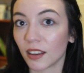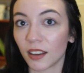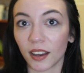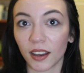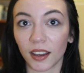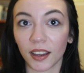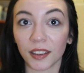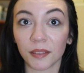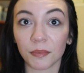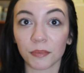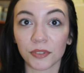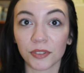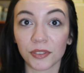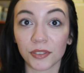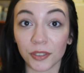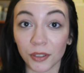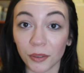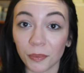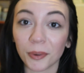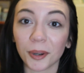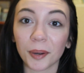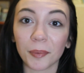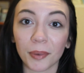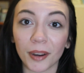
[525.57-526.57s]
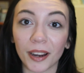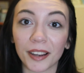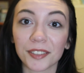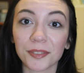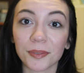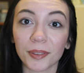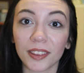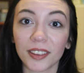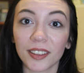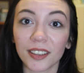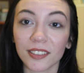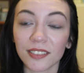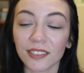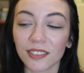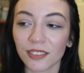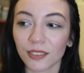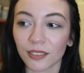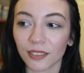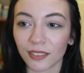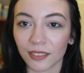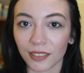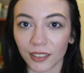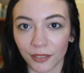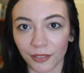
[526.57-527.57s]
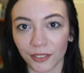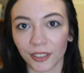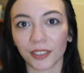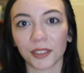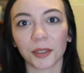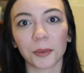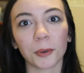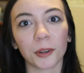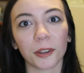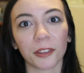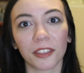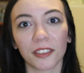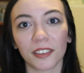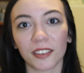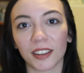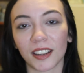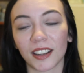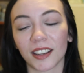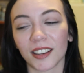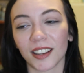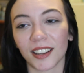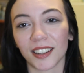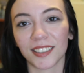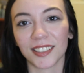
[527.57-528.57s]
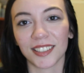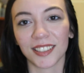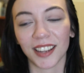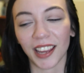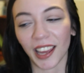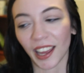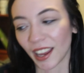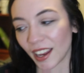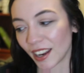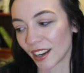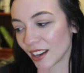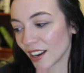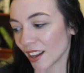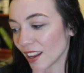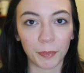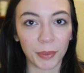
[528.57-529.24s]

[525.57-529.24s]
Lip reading: I am super impressed with this. Definitely worth the $9.99.